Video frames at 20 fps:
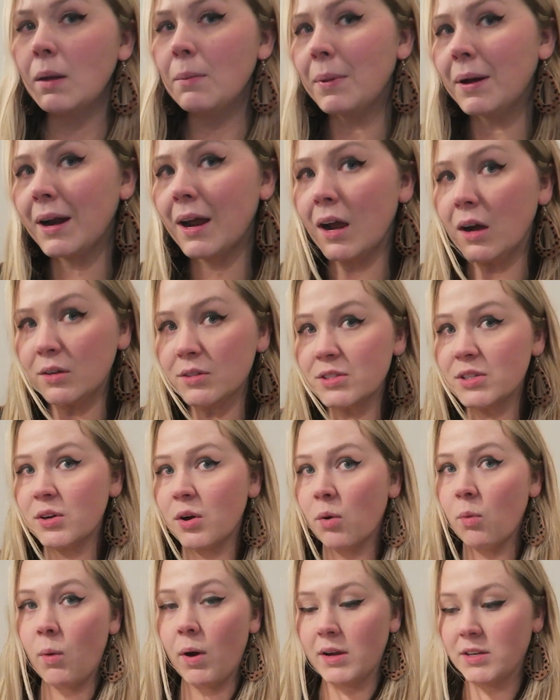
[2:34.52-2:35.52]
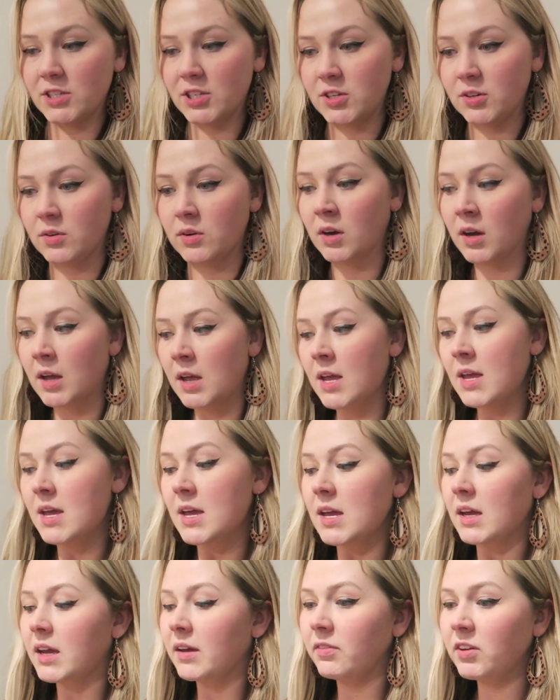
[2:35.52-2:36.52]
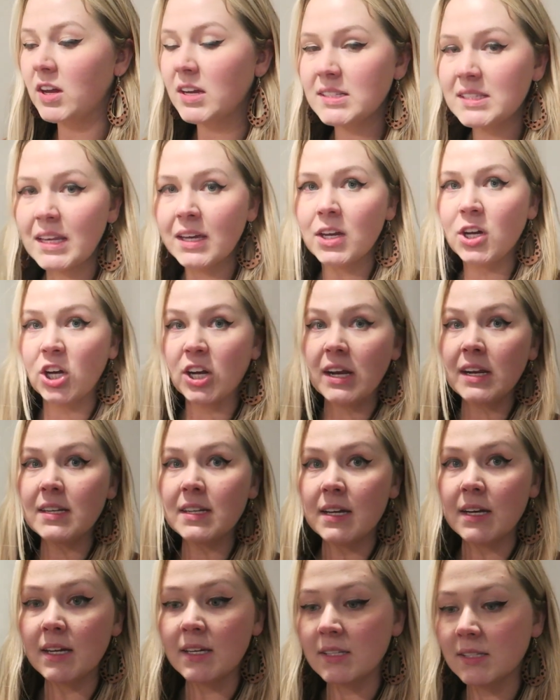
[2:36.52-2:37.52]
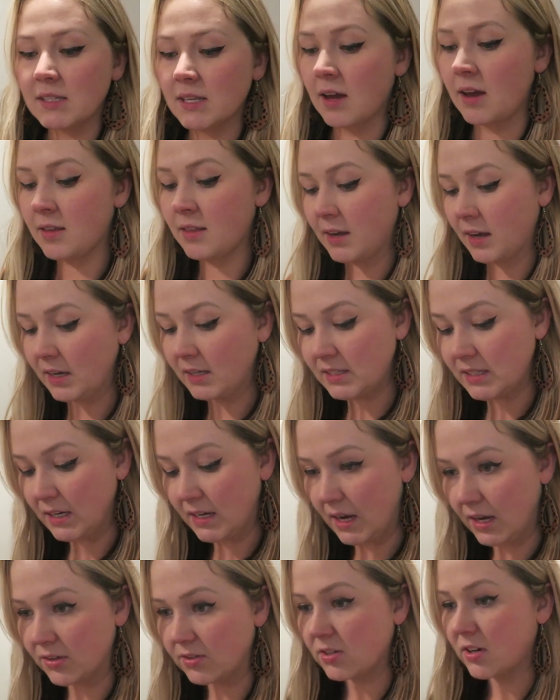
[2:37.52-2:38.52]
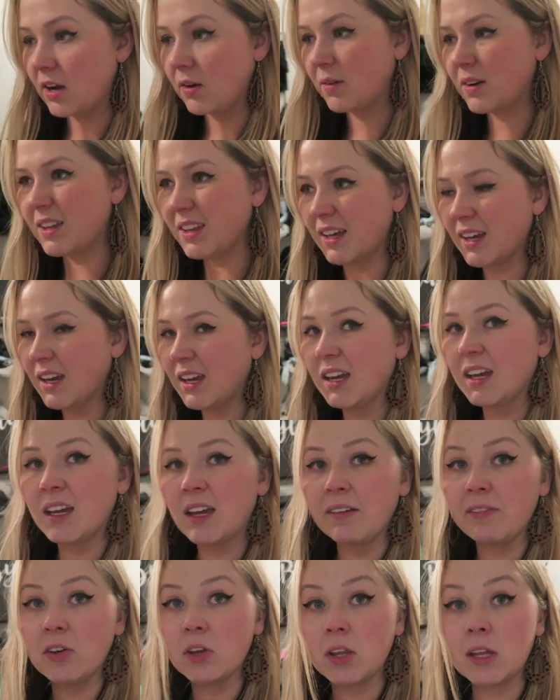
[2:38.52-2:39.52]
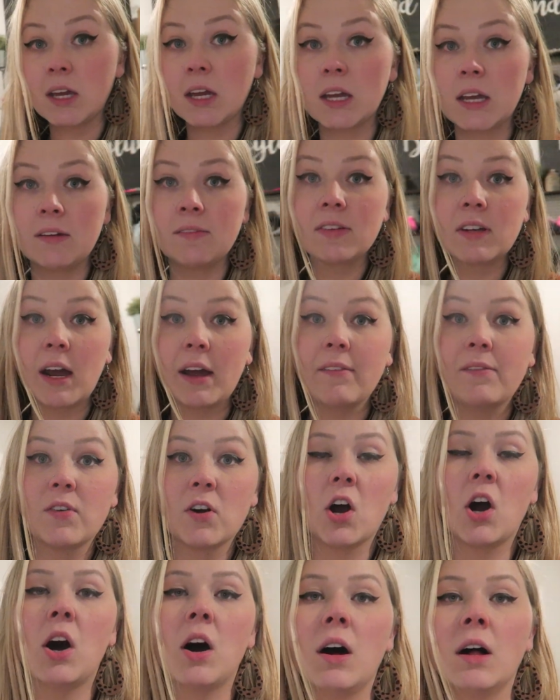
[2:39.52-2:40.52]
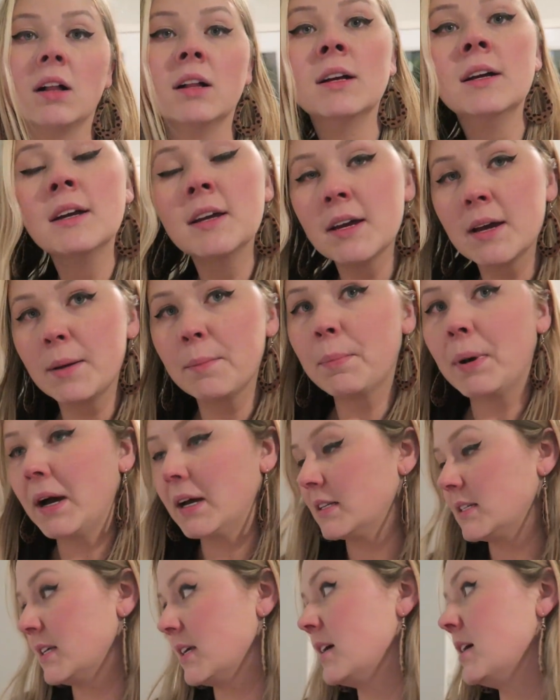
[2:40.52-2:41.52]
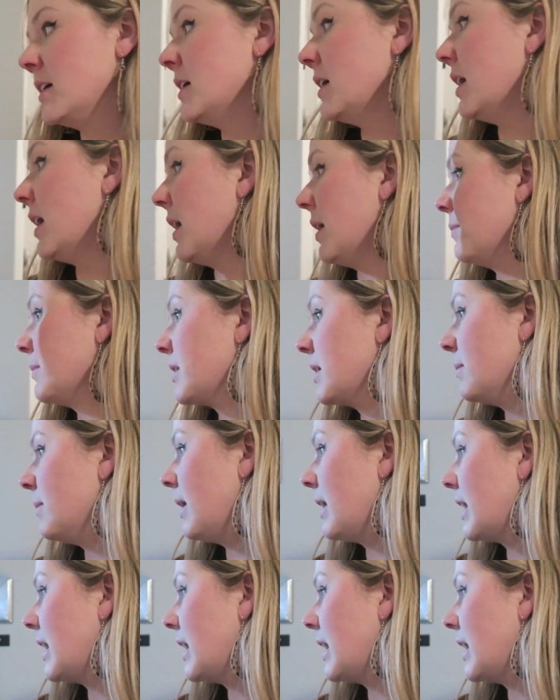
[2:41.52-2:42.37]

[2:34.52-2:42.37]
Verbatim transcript: But I also want to give you guys like good ideas. Like I said yesterday, I want to like give you like a gift guide for all. But um, come